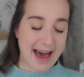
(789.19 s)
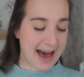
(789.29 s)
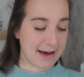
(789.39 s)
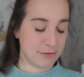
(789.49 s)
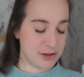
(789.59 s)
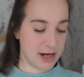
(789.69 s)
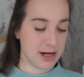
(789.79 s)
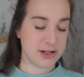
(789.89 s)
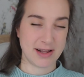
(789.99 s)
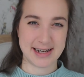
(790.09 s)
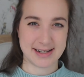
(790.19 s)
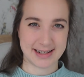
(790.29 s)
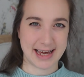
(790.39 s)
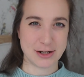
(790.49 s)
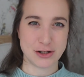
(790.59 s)
after so that he
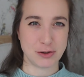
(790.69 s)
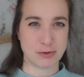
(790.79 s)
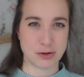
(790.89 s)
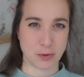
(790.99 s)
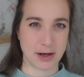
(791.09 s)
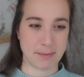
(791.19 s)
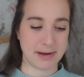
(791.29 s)
doesn't get too sore.